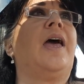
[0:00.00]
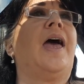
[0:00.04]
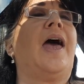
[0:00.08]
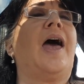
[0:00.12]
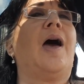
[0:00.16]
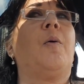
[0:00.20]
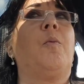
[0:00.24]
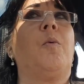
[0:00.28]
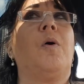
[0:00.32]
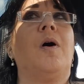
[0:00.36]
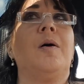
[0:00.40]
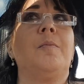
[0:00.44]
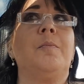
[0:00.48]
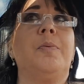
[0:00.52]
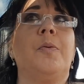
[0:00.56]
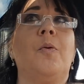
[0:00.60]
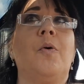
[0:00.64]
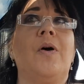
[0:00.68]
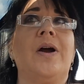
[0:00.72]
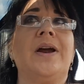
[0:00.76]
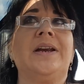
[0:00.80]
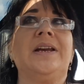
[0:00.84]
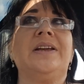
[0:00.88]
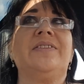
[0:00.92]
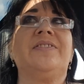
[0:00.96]
At one
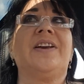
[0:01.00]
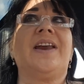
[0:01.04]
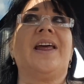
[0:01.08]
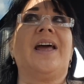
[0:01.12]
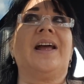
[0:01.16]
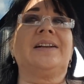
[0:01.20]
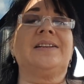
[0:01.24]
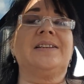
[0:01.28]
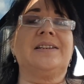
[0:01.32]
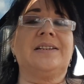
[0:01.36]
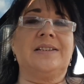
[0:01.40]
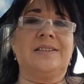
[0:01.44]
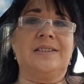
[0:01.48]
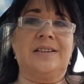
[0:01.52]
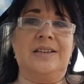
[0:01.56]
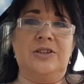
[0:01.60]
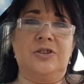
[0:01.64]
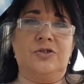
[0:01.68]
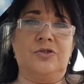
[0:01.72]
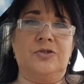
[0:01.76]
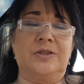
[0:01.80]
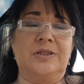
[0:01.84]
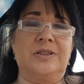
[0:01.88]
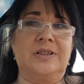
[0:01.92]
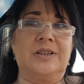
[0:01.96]
point, even acted as
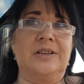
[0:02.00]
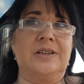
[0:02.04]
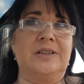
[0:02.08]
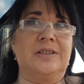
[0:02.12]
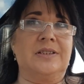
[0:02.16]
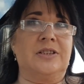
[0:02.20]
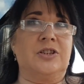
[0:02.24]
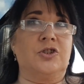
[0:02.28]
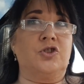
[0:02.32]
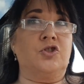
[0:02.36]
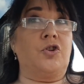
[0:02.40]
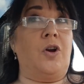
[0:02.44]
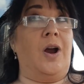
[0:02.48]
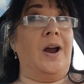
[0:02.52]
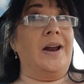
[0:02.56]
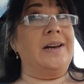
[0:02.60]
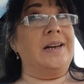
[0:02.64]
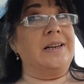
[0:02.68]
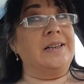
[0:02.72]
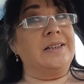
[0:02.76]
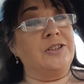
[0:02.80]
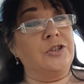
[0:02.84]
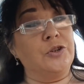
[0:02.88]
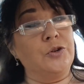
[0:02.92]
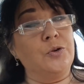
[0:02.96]
interested as to try
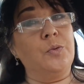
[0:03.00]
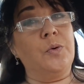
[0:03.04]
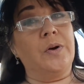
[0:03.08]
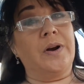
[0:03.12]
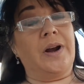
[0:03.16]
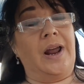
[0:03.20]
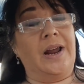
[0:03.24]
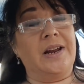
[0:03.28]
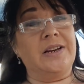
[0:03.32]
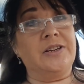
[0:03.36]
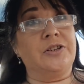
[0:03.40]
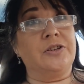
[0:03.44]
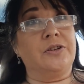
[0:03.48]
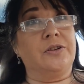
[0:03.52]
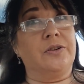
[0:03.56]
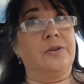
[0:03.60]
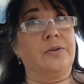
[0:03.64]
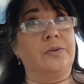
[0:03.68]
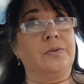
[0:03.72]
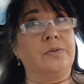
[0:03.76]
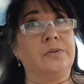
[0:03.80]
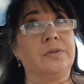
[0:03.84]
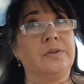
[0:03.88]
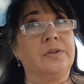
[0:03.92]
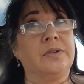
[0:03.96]
to do what I
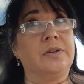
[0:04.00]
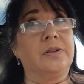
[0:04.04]
do.